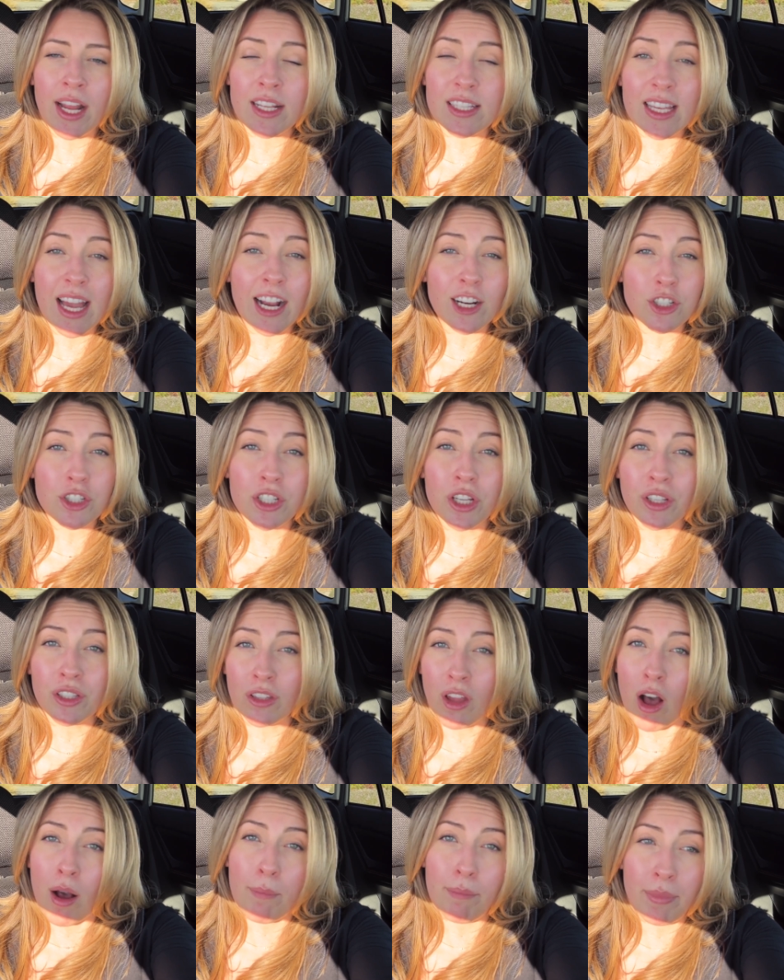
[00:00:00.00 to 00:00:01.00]
It's actually a
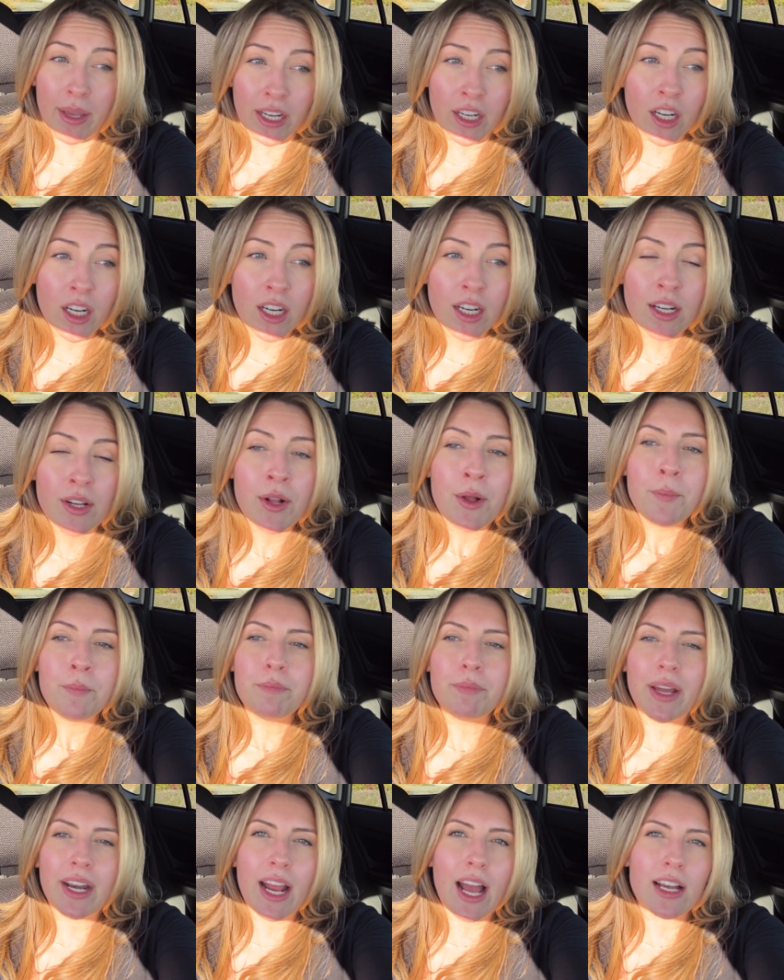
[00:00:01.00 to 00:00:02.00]
lot bigger,
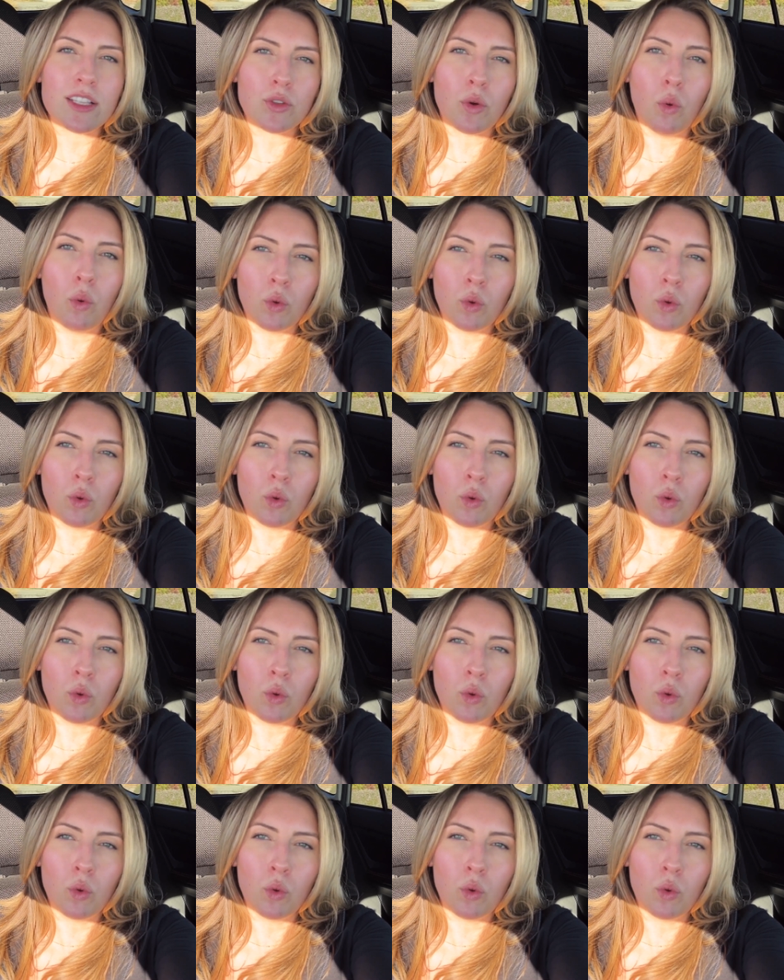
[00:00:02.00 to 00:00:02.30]
but it has